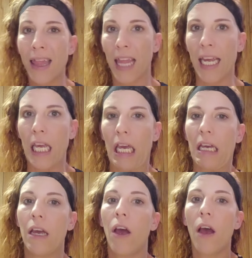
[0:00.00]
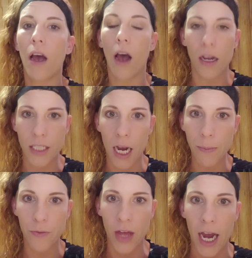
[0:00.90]
like on
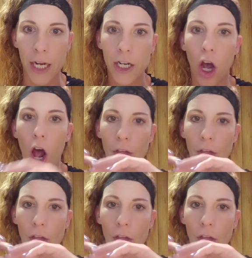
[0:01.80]
top of that,